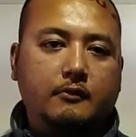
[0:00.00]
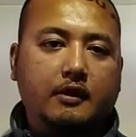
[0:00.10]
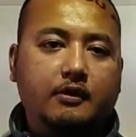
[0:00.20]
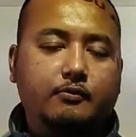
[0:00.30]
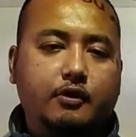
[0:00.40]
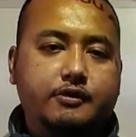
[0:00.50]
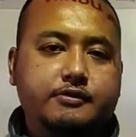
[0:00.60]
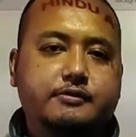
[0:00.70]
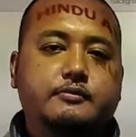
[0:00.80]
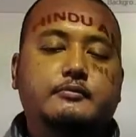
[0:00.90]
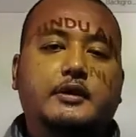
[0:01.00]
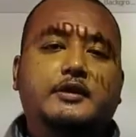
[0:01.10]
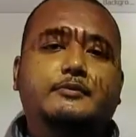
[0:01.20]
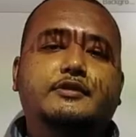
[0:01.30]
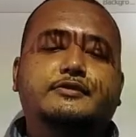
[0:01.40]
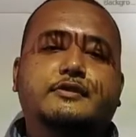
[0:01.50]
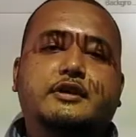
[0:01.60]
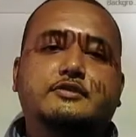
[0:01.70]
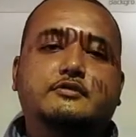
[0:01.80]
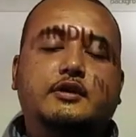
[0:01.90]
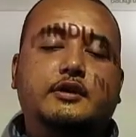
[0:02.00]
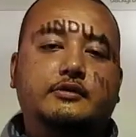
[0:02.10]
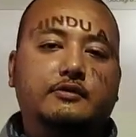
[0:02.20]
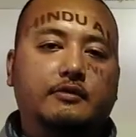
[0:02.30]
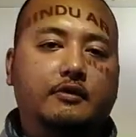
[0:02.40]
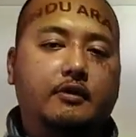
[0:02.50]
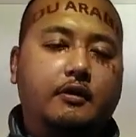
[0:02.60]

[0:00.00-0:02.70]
Hello boys, my name is Viresh Fuladar